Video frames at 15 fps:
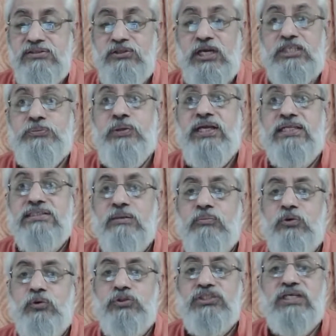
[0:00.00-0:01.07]
You experience a
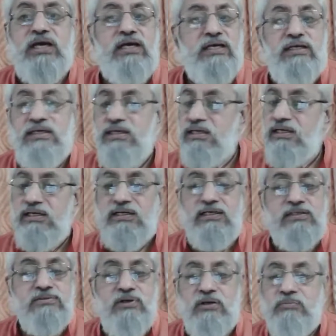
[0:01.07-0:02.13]
blue sky,
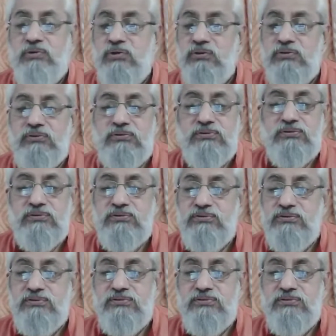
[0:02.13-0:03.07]
it is not blue.